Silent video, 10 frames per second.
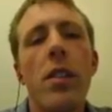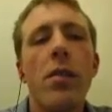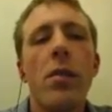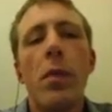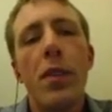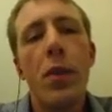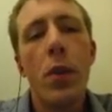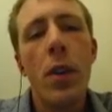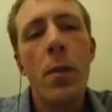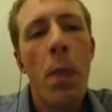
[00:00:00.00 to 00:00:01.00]

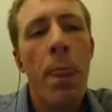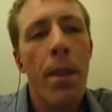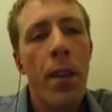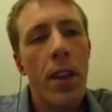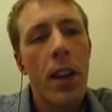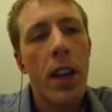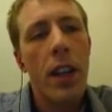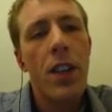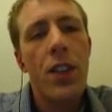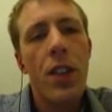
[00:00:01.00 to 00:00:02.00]
before, and
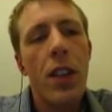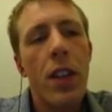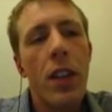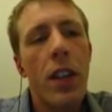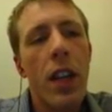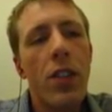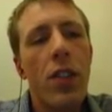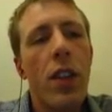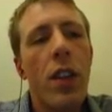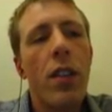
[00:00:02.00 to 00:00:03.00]
it has
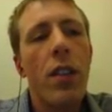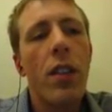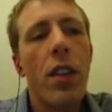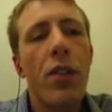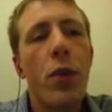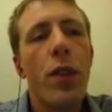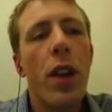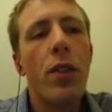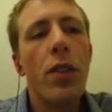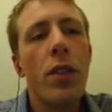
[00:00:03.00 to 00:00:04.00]
a few
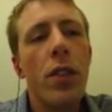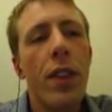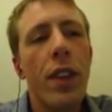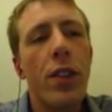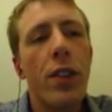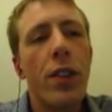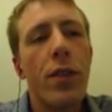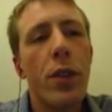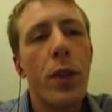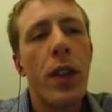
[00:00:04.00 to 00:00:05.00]
tasks. This is the
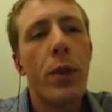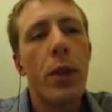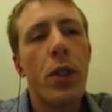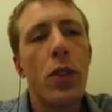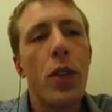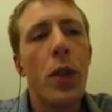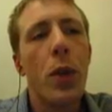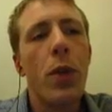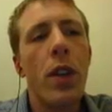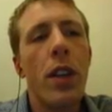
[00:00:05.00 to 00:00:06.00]
first one I want to show
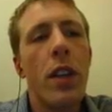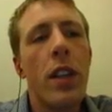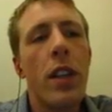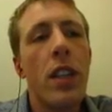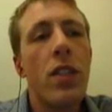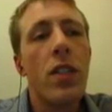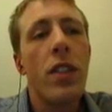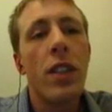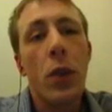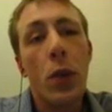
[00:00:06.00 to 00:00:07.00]
you.
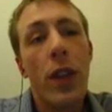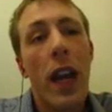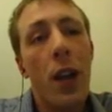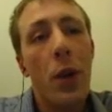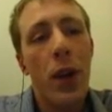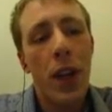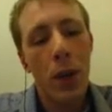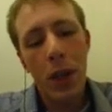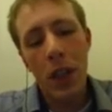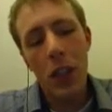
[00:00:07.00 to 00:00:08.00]
It's called Hello
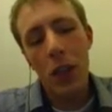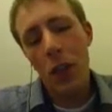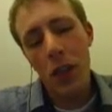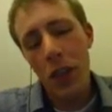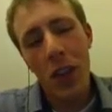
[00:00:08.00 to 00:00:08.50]
Gradle, and it just